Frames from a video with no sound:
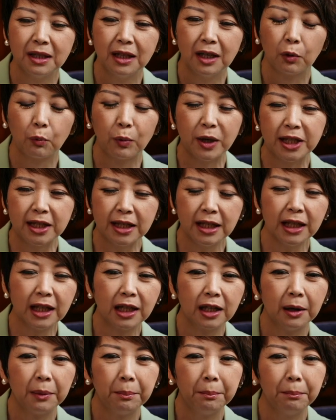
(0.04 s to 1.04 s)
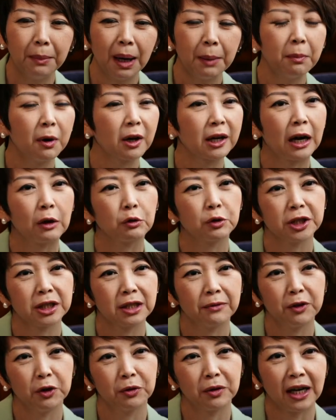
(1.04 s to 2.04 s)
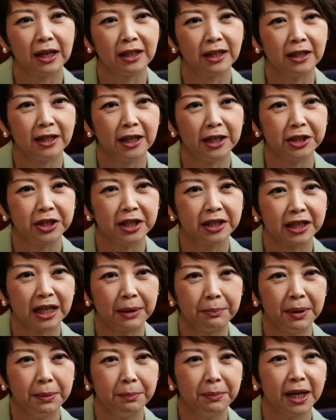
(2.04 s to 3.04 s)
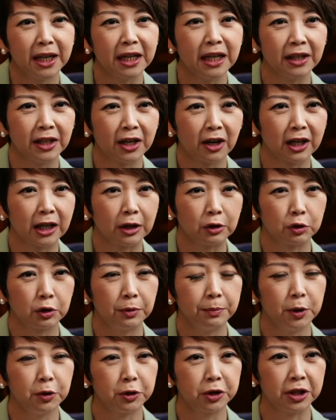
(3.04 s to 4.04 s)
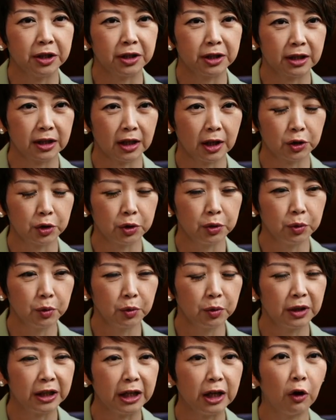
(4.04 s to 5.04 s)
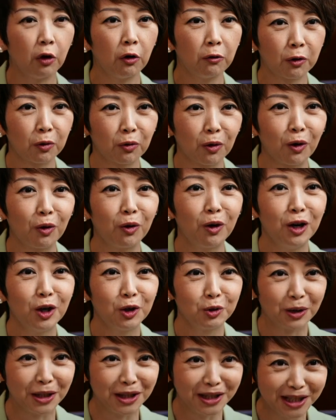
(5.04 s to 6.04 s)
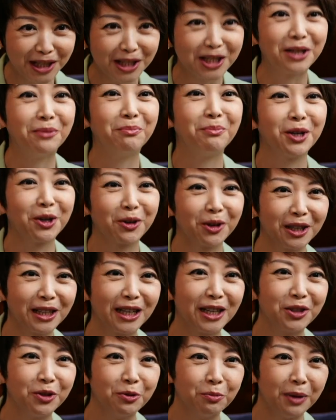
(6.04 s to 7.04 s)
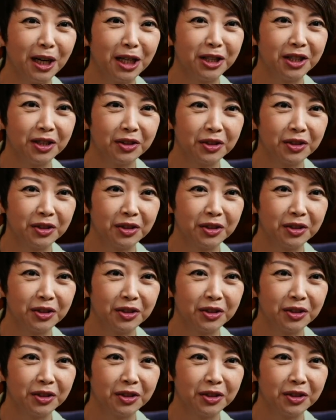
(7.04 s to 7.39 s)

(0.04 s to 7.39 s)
we see member countries of the United Nations have been making their contributions to the overall transition period, as you mentioned,